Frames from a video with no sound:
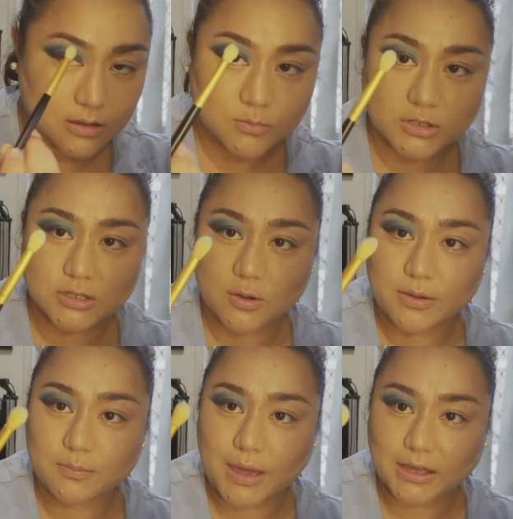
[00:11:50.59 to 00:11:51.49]
I'm just
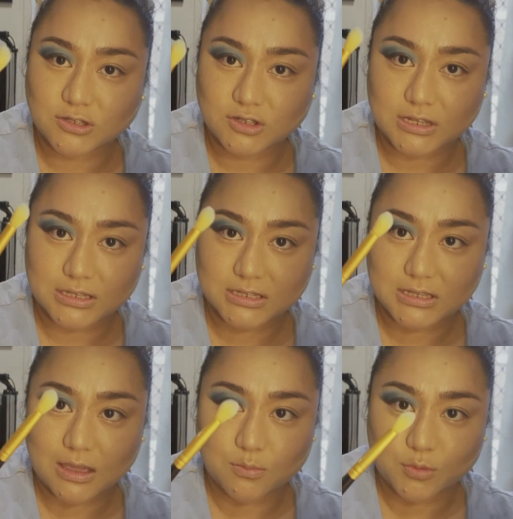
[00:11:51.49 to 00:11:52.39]
going back to that
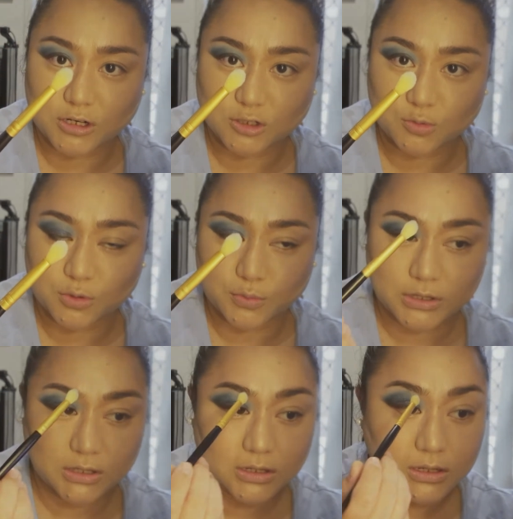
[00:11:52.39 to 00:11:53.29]
same brush where
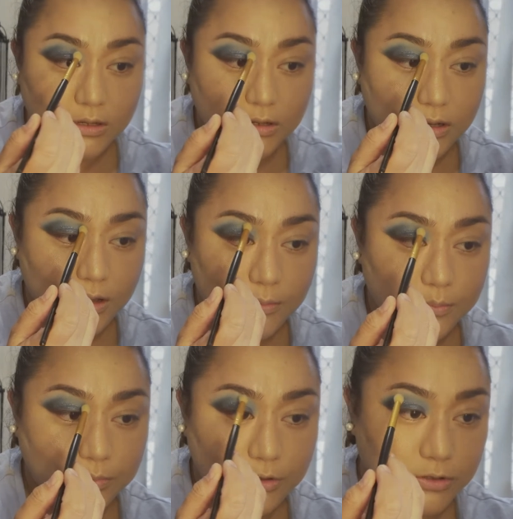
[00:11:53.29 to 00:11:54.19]
we
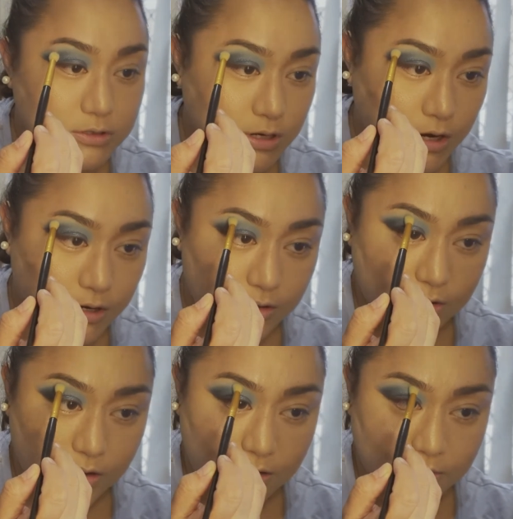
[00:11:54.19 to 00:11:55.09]
use our
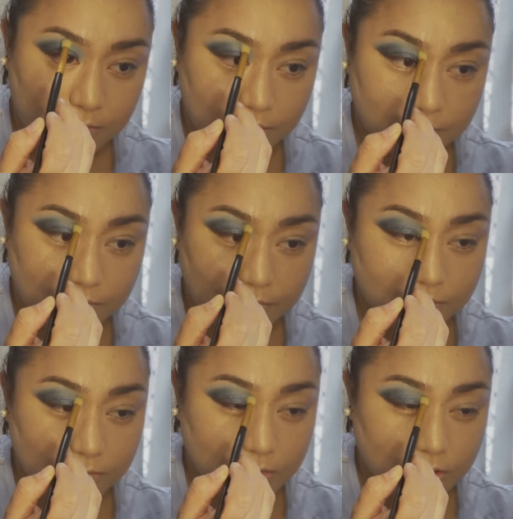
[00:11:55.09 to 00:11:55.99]

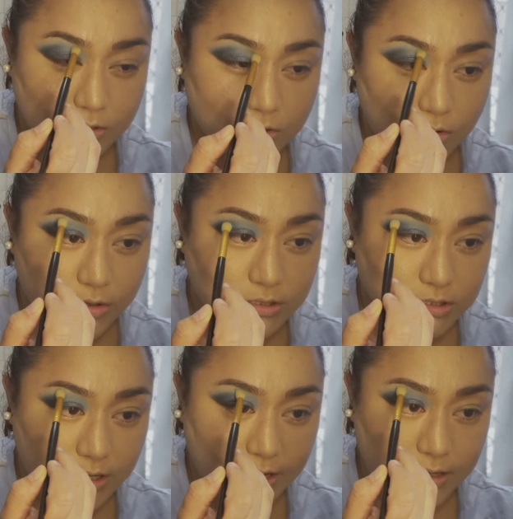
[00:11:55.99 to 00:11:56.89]
the Koi
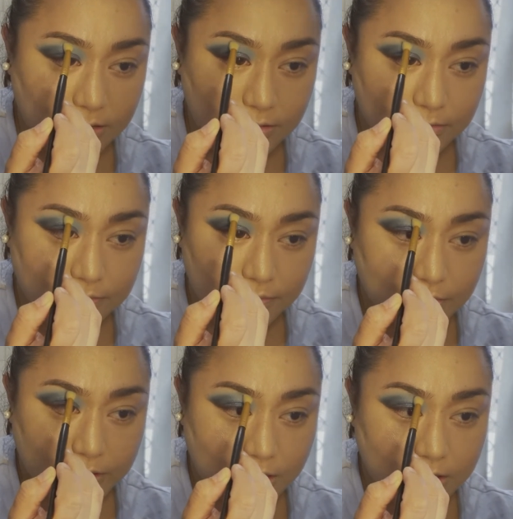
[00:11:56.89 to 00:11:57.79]
shade,
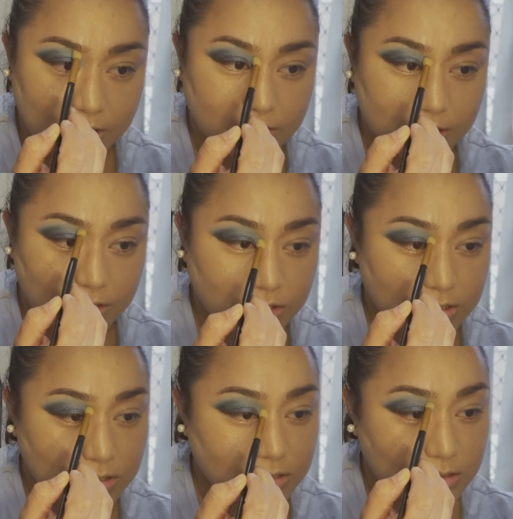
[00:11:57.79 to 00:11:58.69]
and then
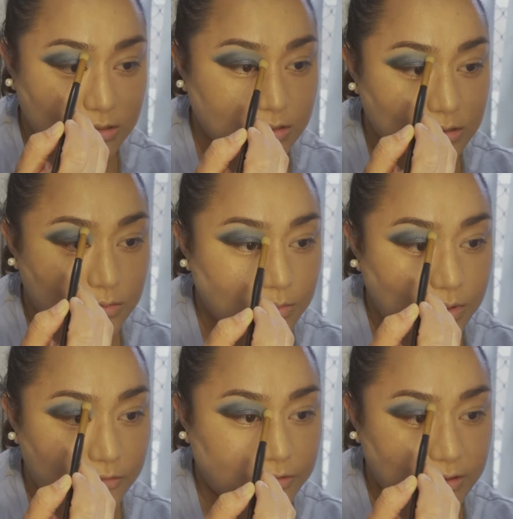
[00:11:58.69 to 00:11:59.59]
just
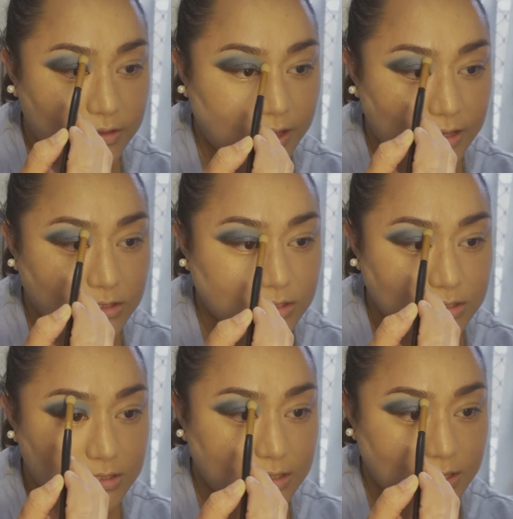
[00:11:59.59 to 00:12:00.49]
buffing the
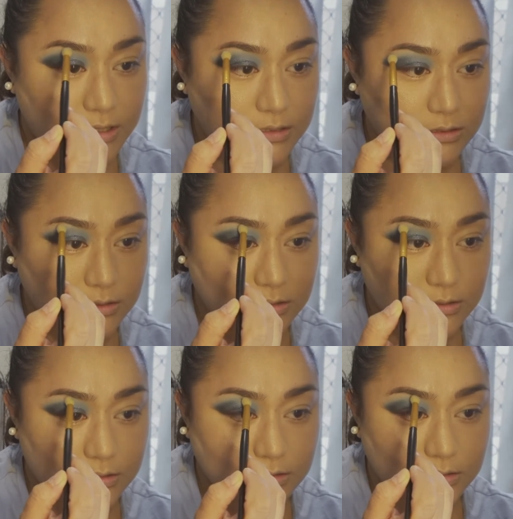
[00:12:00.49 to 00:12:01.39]
edges again
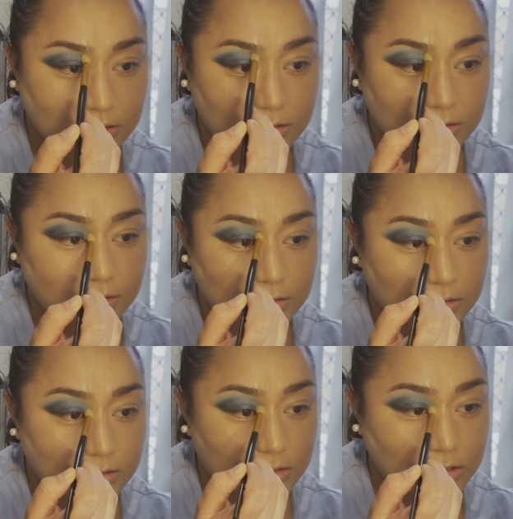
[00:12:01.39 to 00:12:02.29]

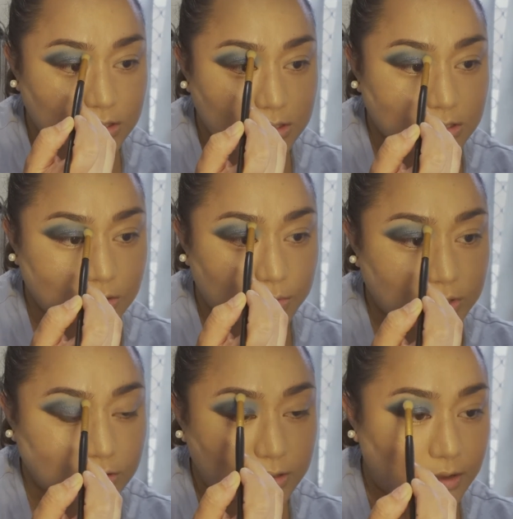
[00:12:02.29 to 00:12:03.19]
just so we
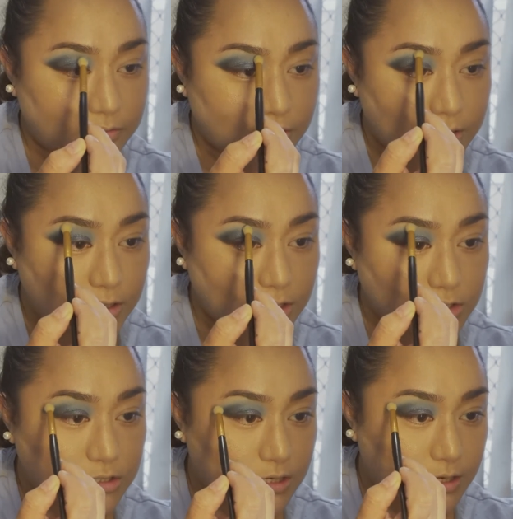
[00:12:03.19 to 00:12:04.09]
don't have that harsh